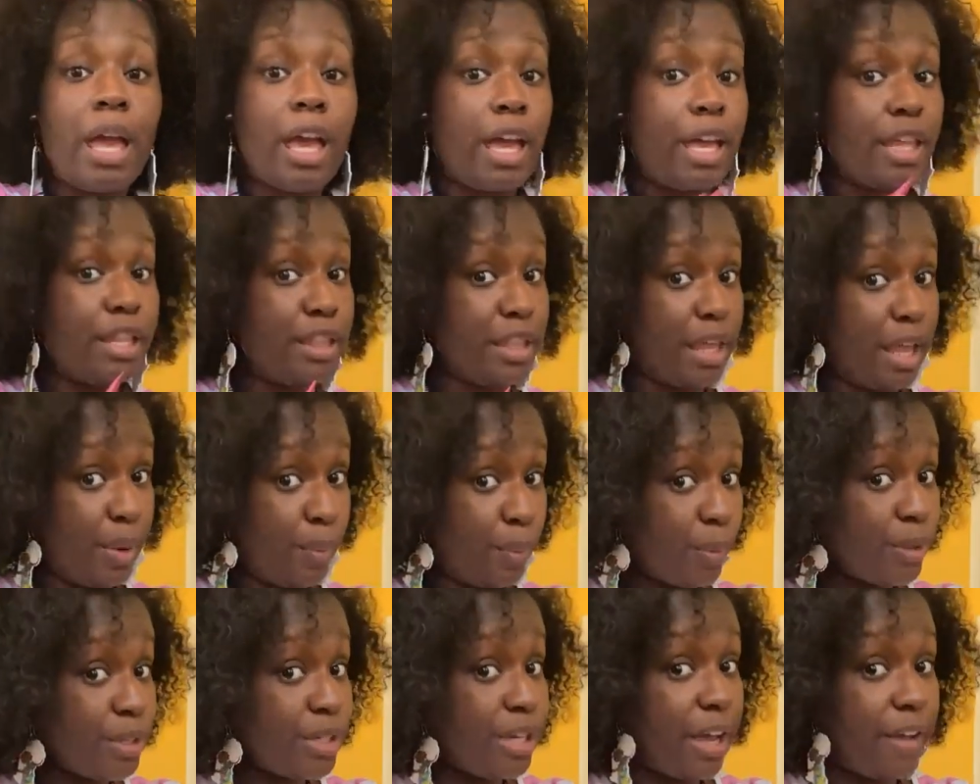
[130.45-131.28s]
And they
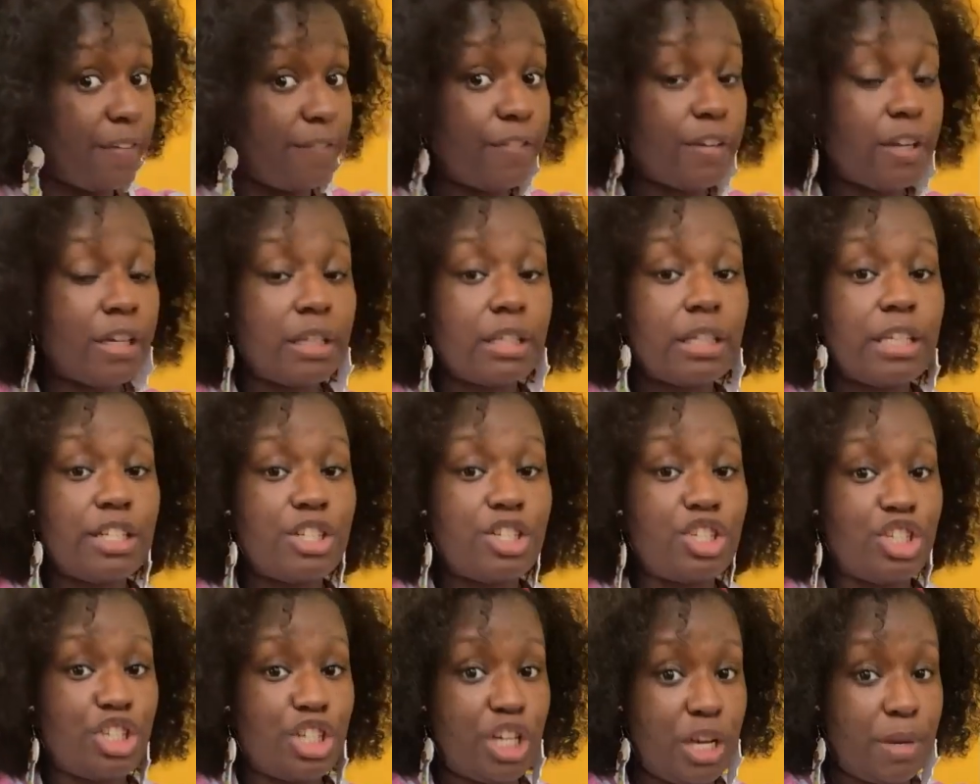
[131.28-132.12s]
were definitely
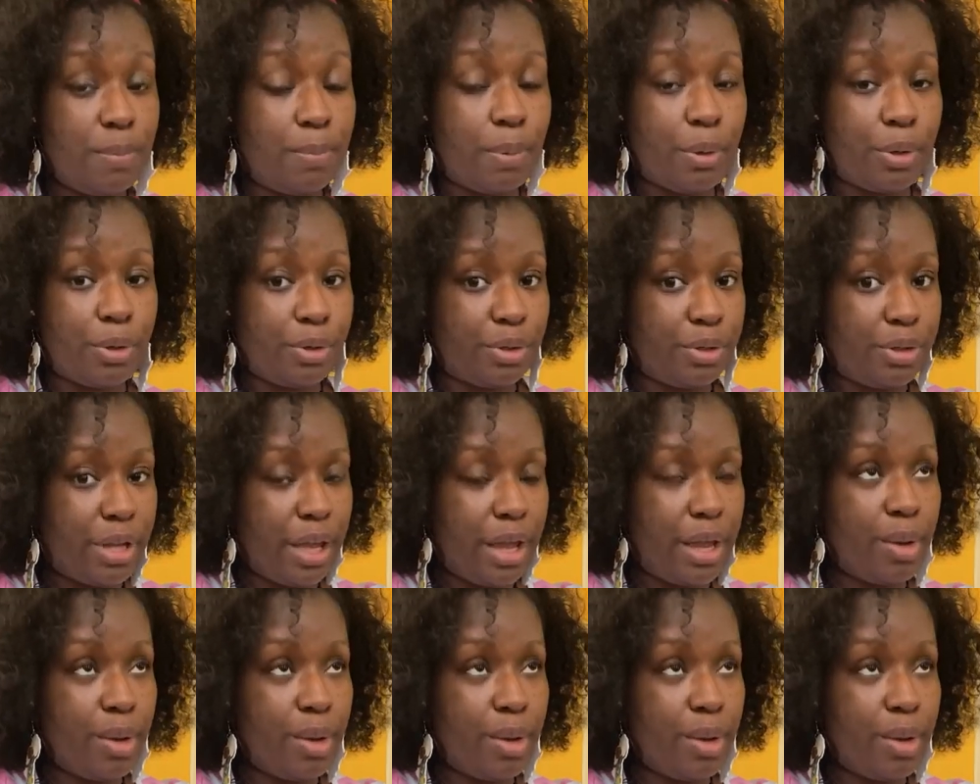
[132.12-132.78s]
cheaper.